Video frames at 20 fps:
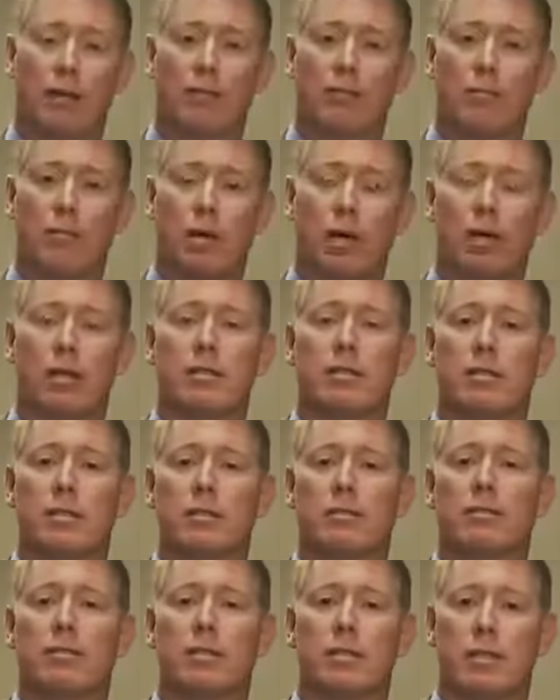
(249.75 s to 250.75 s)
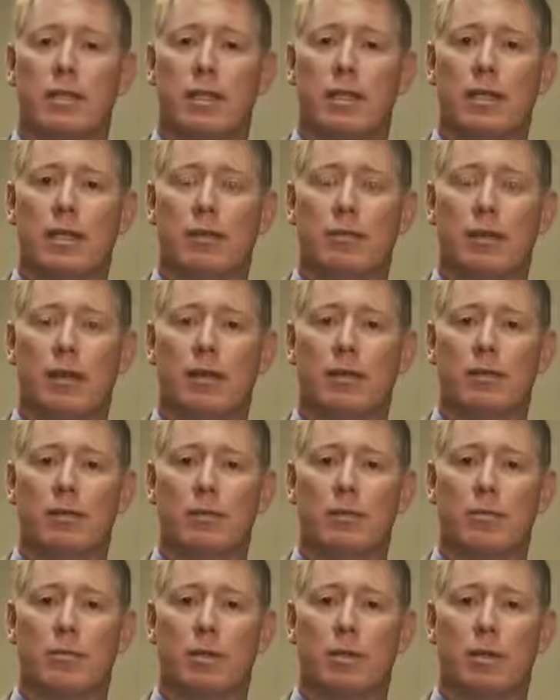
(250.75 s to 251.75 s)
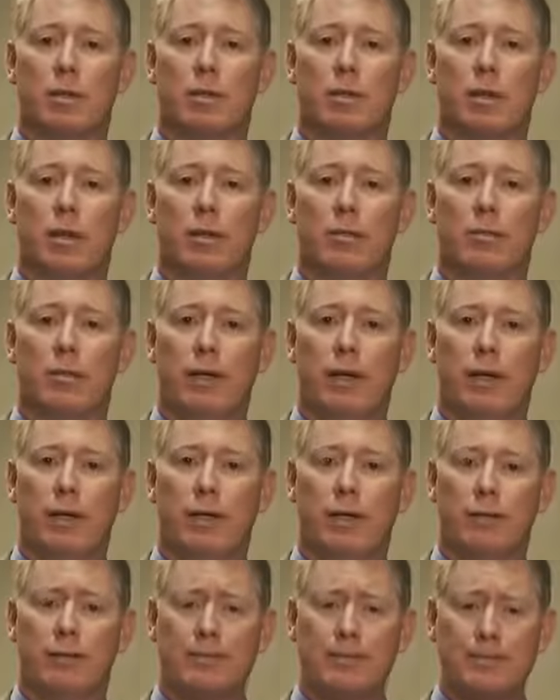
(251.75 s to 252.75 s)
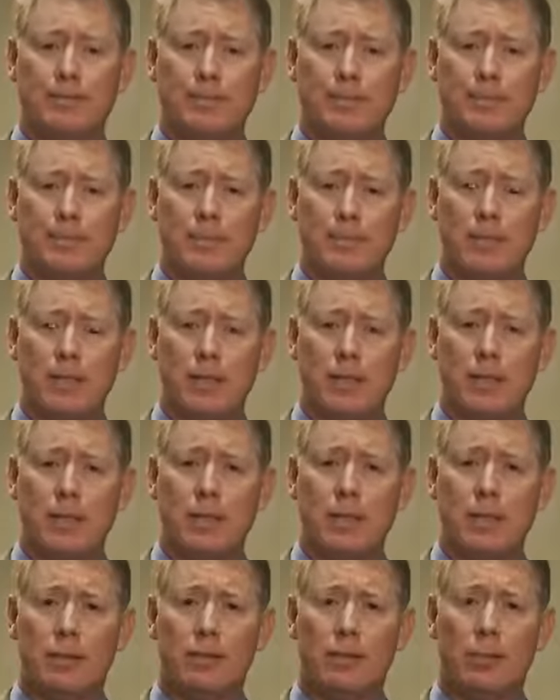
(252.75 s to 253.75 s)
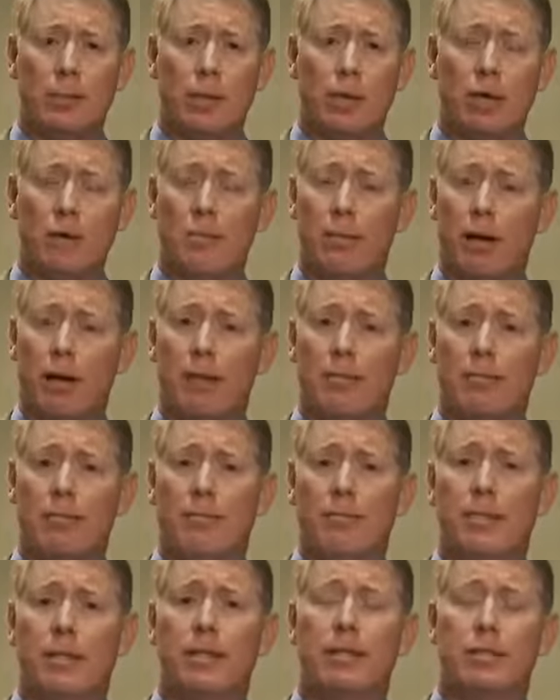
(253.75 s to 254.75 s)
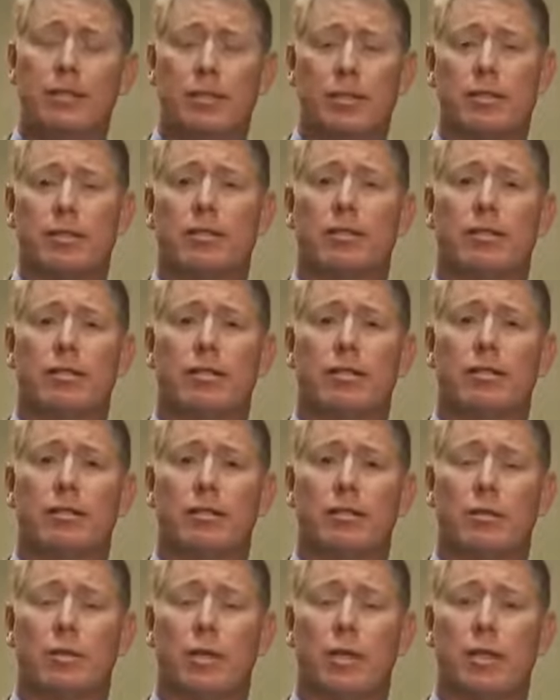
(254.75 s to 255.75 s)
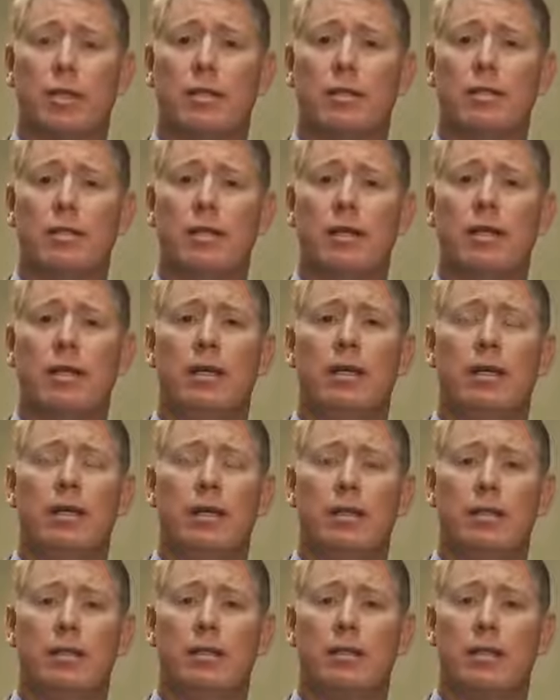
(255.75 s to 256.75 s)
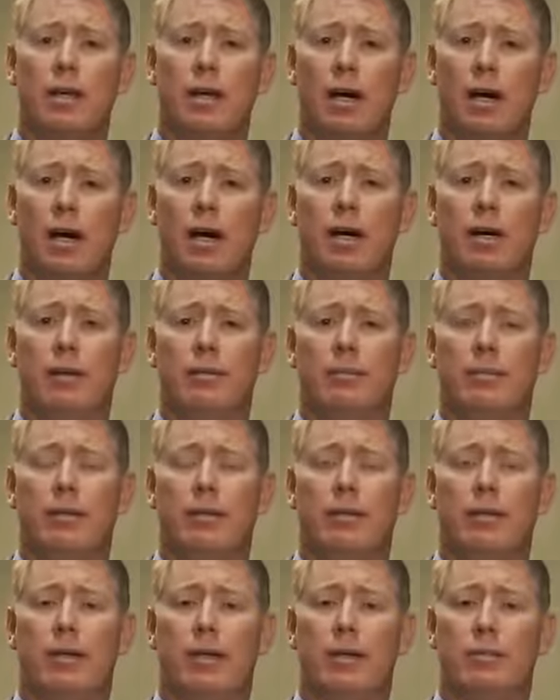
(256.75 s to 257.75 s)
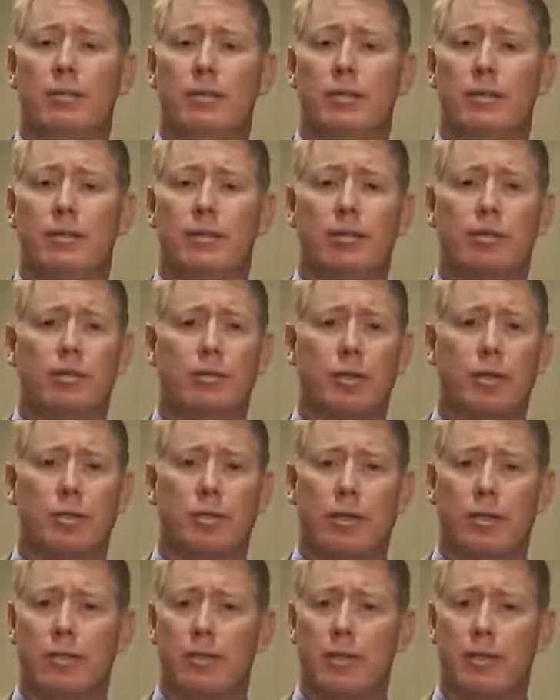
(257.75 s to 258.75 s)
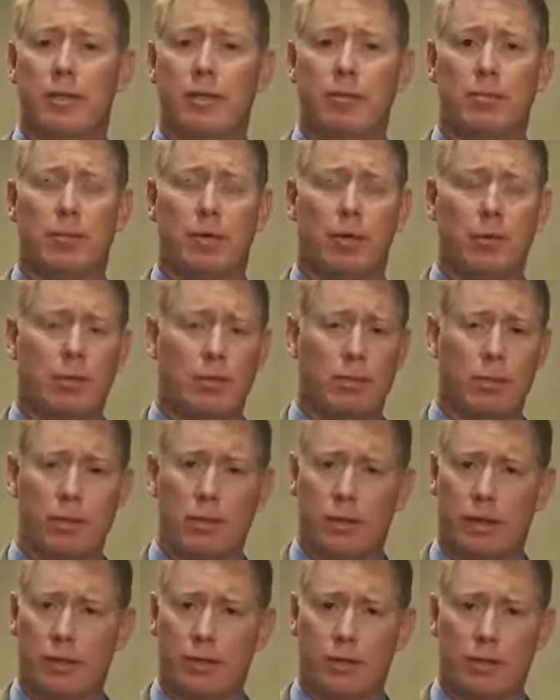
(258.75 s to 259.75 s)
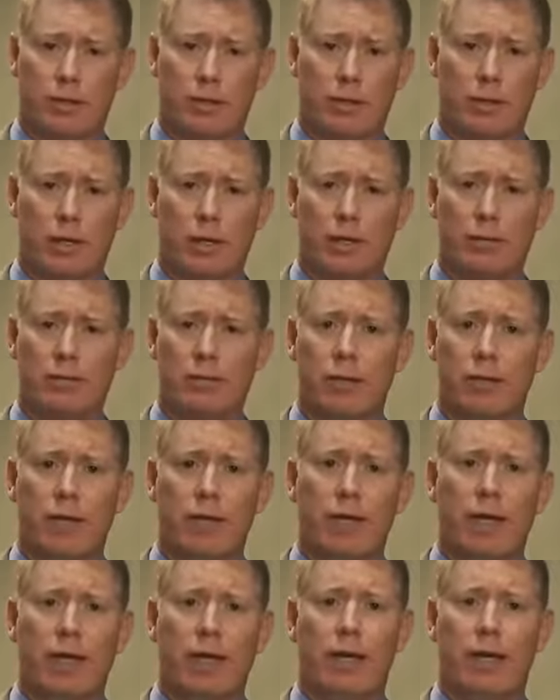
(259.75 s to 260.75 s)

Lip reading: a lot of positives to say about this program, and one of my biggest concerns was time. I'm extremely busy, probably like yourself,